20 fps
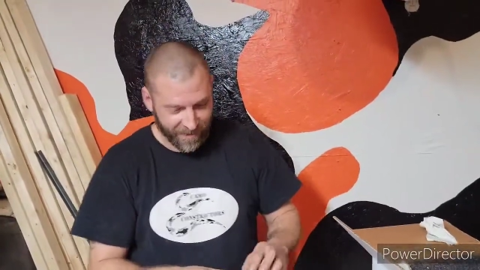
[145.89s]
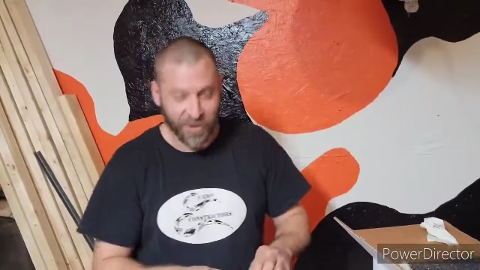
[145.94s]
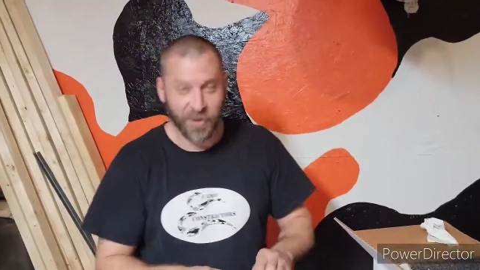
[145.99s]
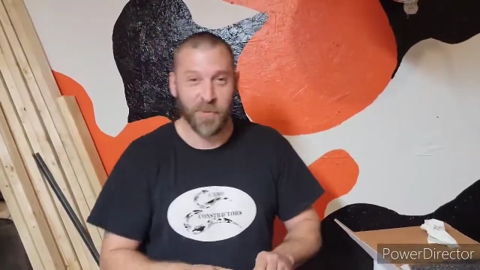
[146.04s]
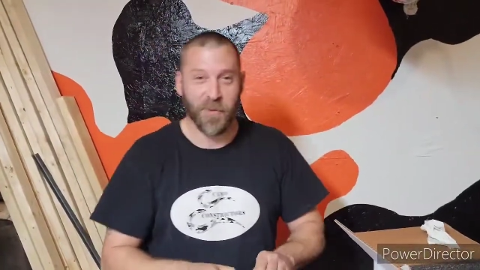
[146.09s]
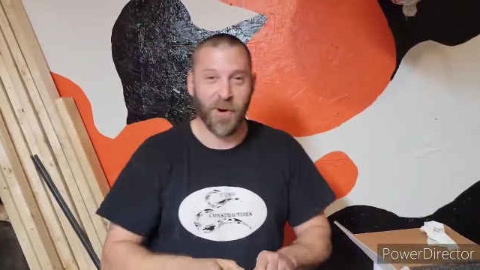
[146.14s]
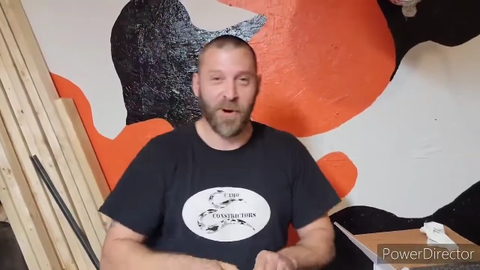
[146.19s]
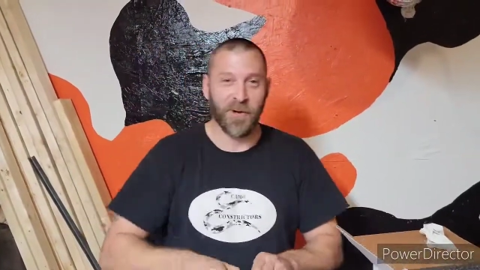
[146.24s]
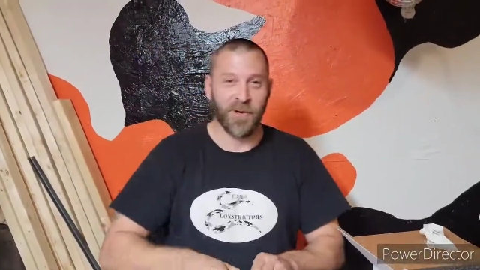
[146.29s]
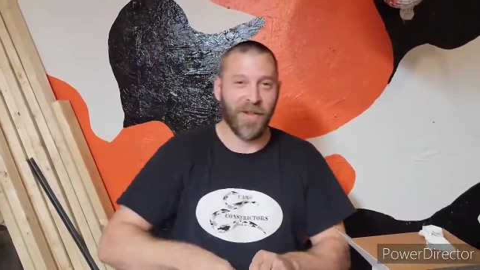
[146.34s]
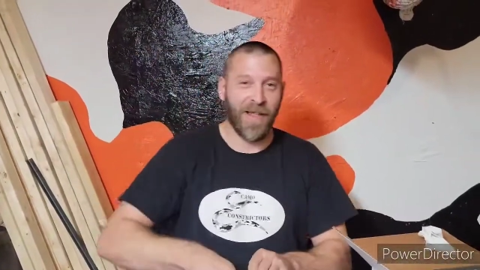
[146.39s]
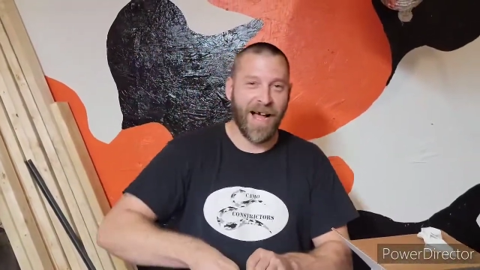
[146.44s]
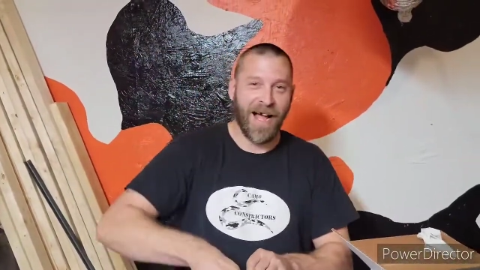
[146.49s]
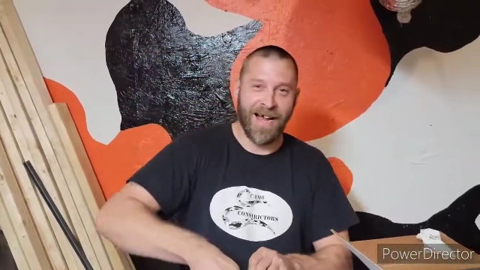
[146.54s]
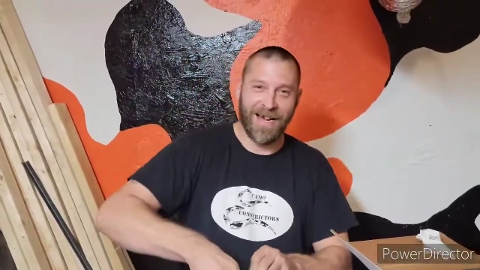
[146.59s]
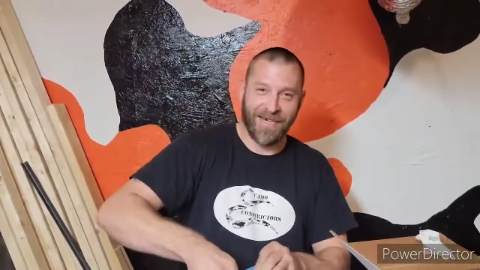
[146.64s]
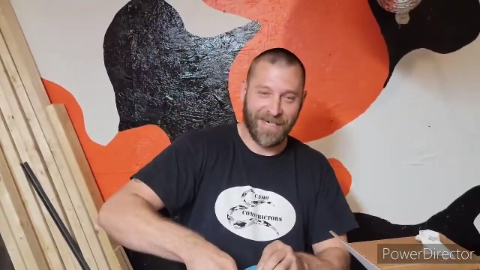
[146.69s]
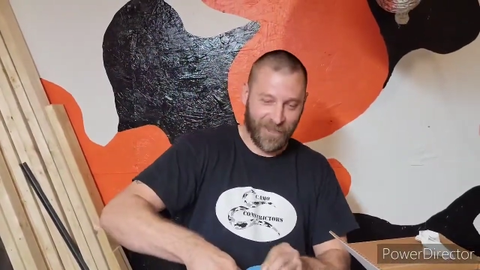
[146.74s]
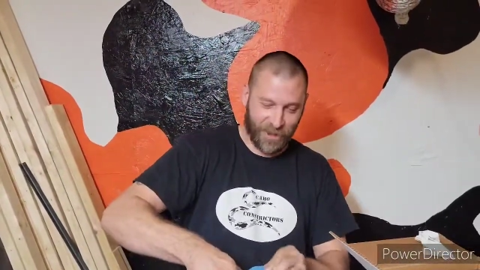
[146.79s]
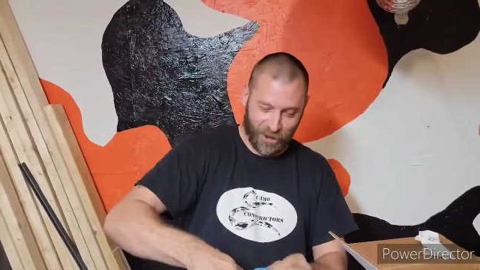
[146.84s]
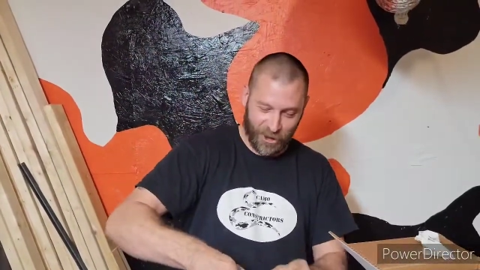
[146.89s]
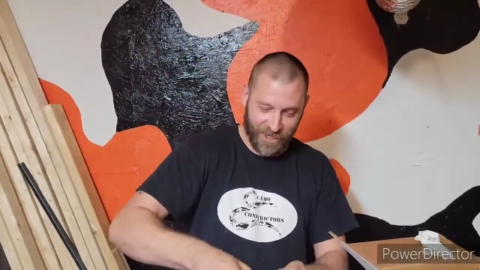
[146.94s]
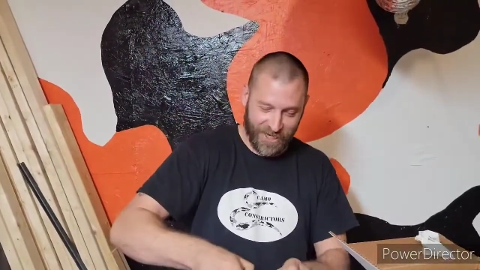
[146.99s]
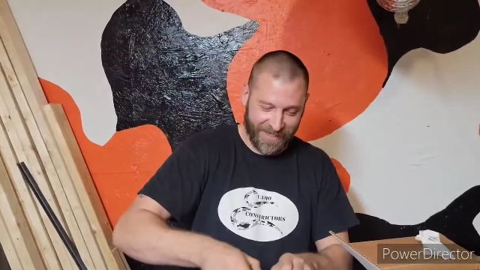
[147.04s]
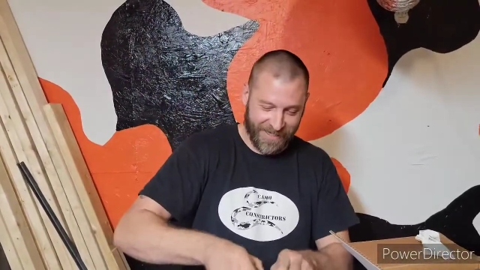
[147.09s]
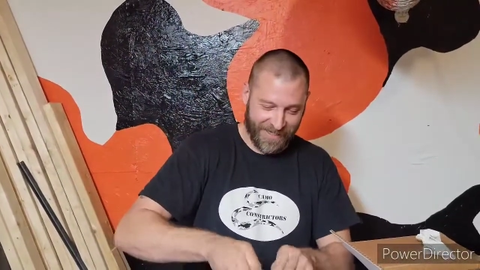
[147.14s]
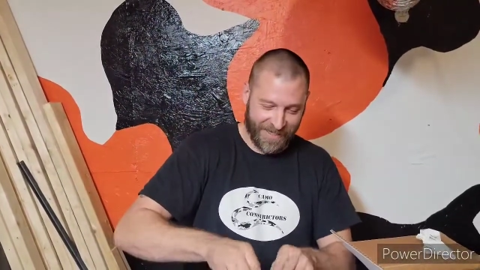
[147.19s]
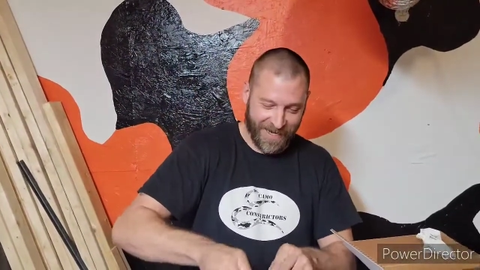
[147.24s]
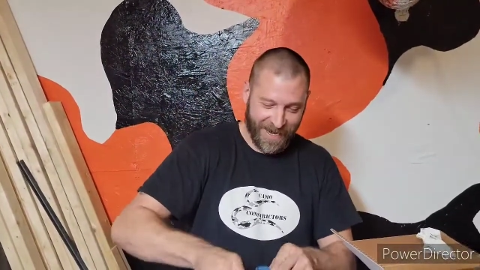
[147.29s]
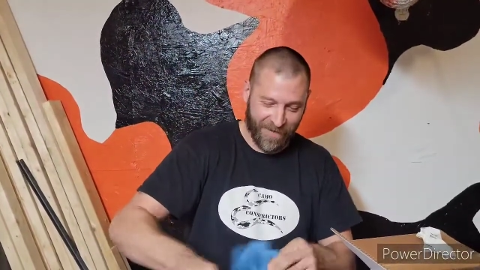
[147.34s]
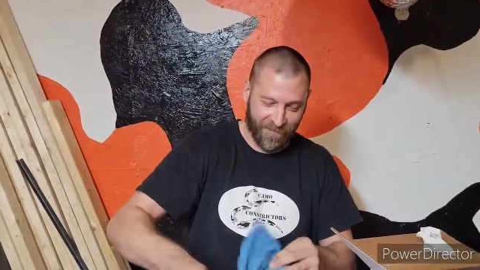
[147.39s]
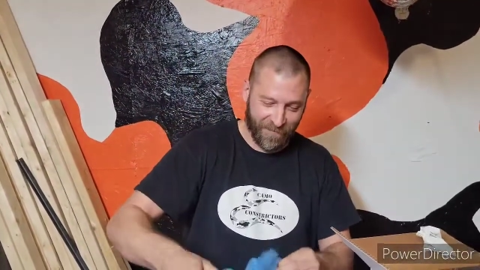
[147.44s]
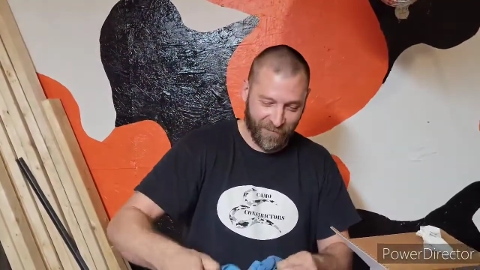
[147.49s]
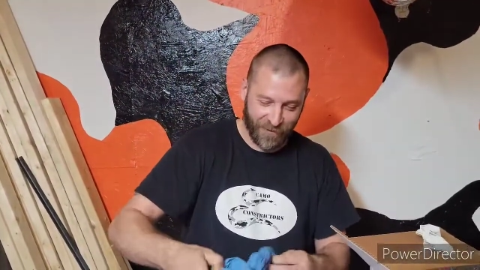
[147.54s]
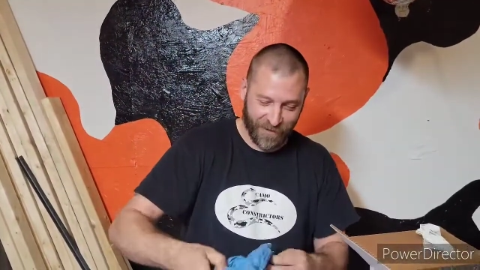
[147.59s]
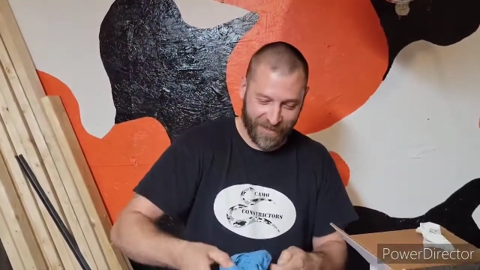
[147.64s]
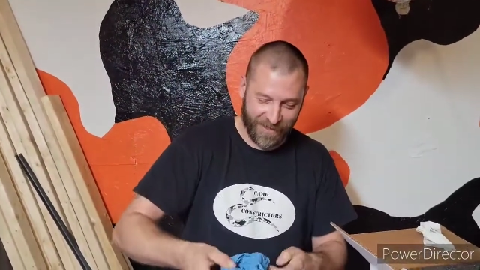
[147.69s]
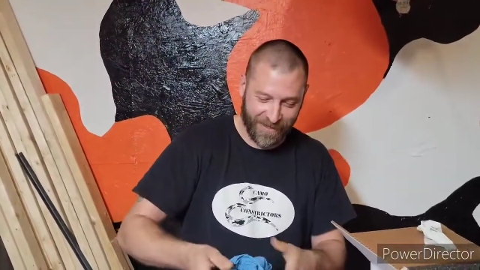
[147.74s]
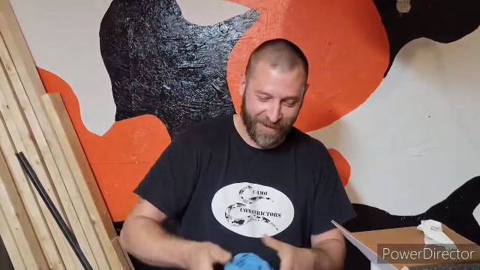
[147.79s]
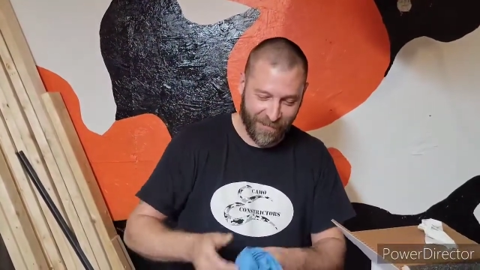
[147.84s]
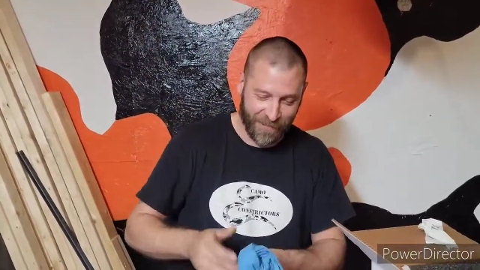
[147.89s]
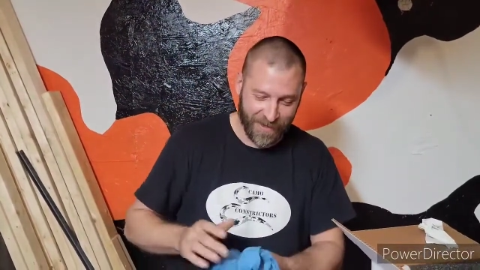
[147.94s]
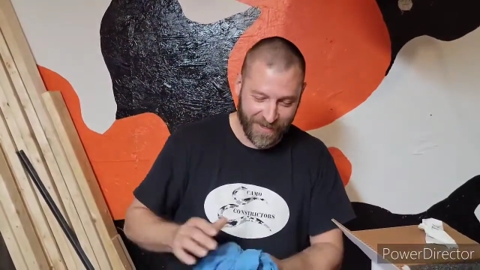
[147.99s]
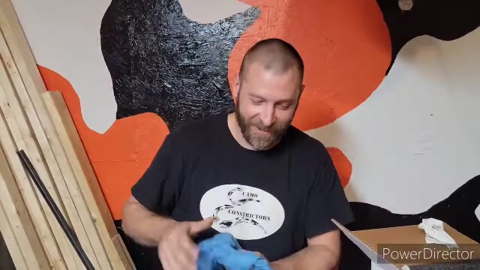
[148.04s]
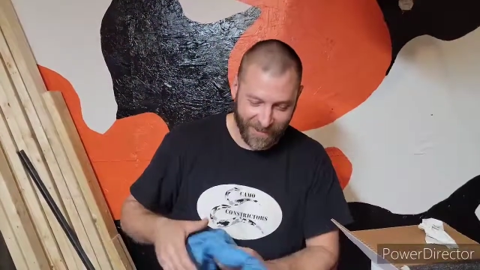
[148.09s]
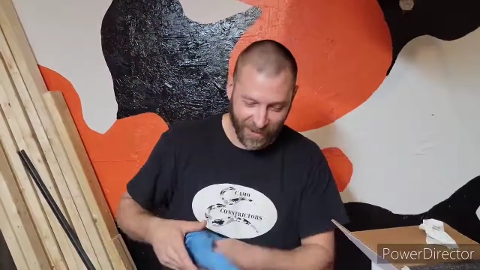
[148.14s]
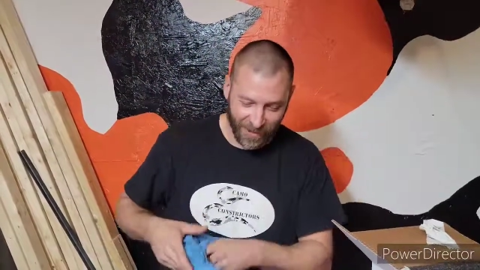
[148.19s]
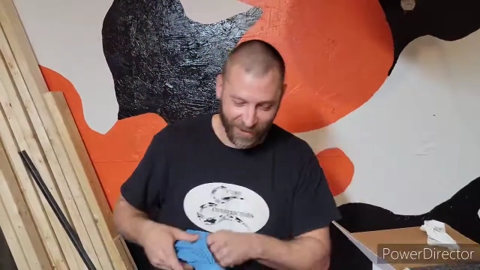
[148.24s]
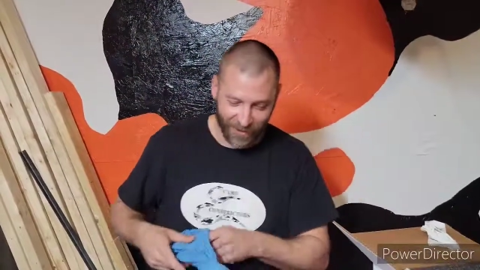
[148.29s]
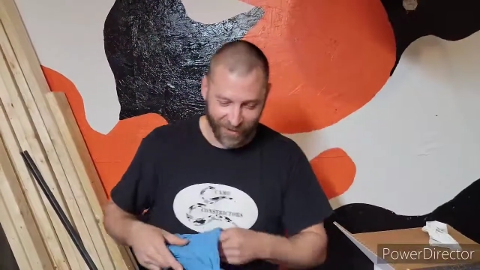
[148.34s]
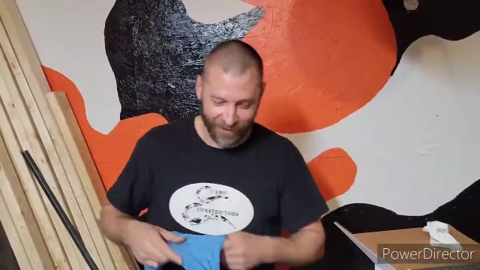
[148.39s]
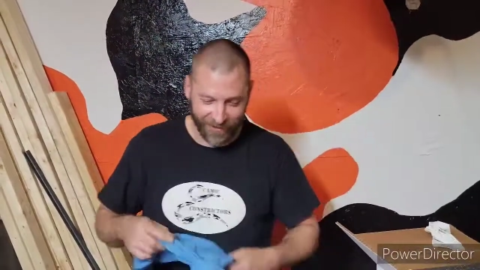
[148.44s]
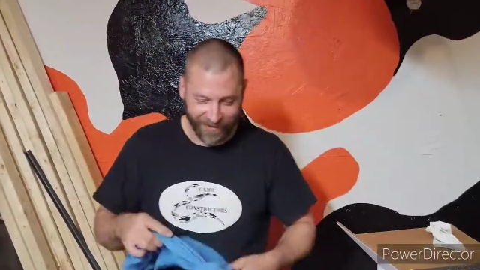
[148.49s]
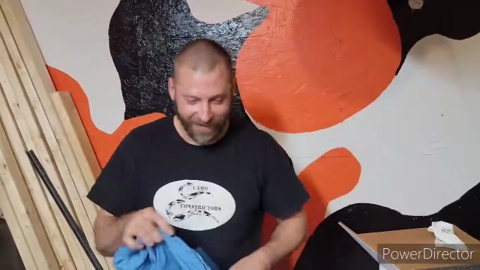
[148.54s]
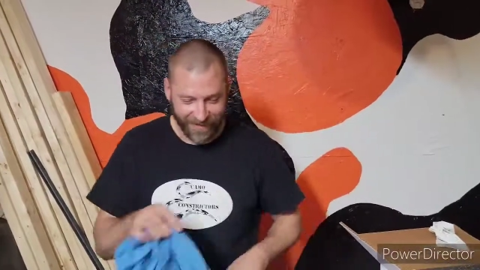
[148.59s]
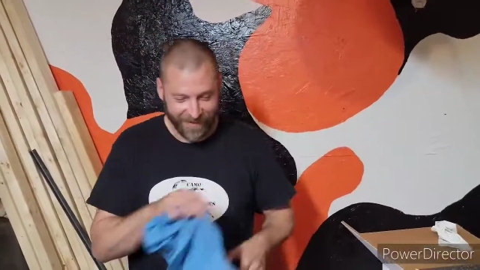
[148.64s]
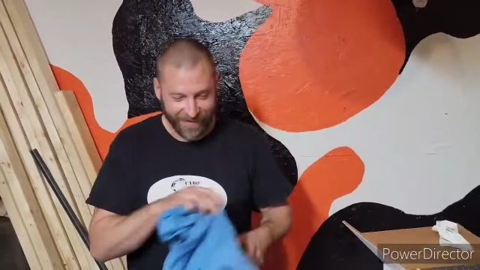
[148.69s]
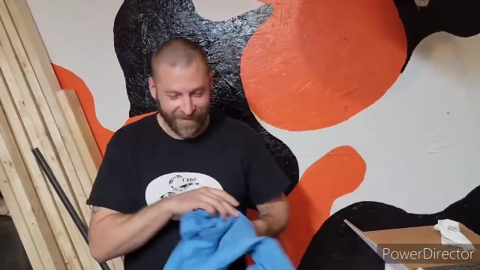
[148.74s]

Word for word: You weren't lying. She is definitely a big girl.